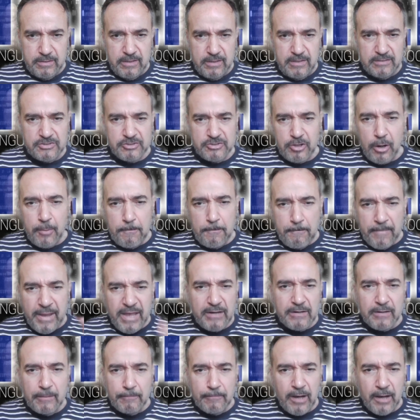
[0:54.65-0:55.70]
and start
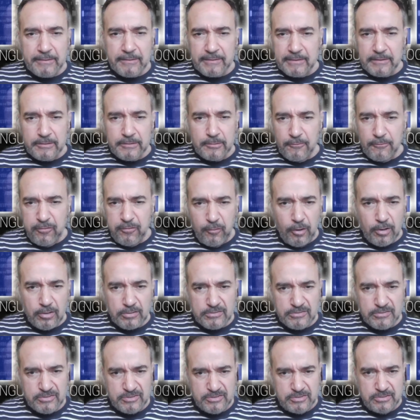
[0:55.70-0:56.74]
meta modeling your
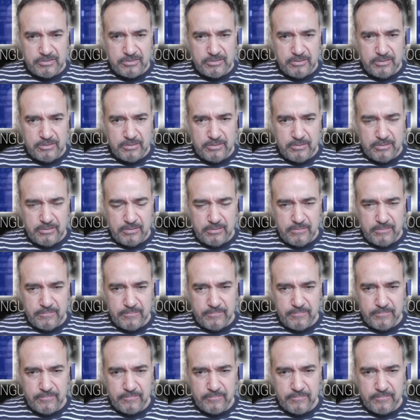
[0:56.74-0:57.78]
thoughts,
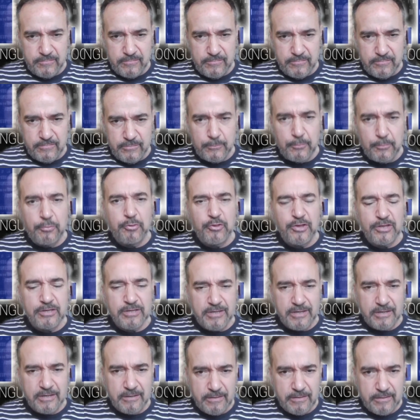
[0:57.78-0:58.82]
your
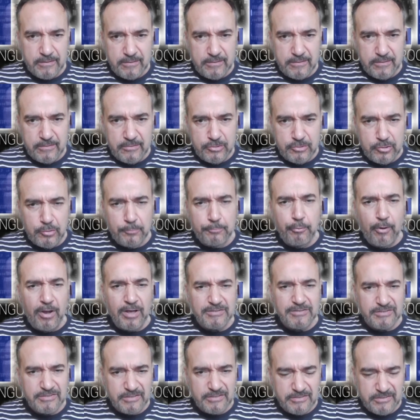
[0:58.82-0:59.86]
thinking, your
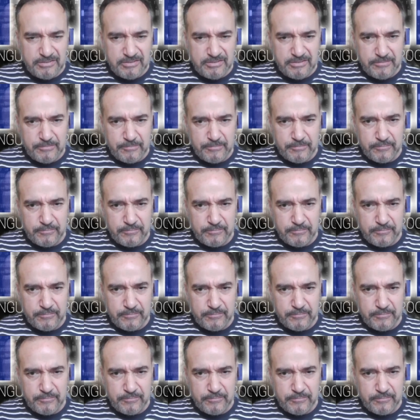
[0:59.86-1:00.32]
process.